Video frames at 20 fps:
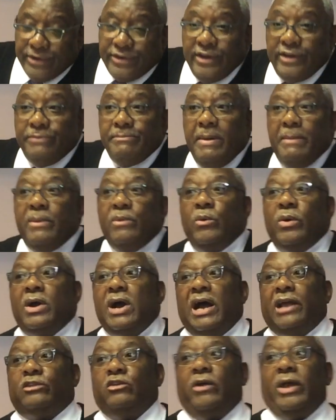See, remember what
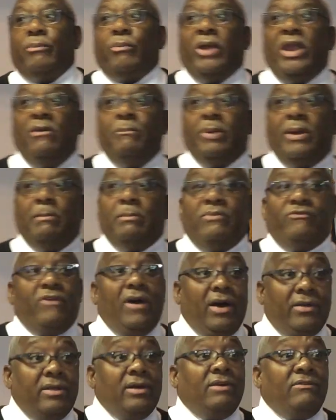God told Abraham? He become the
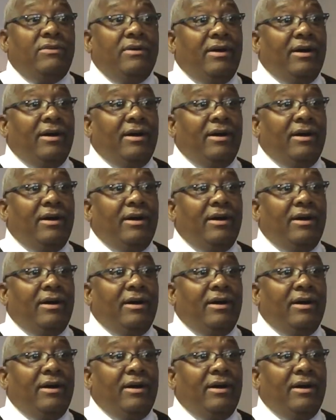father of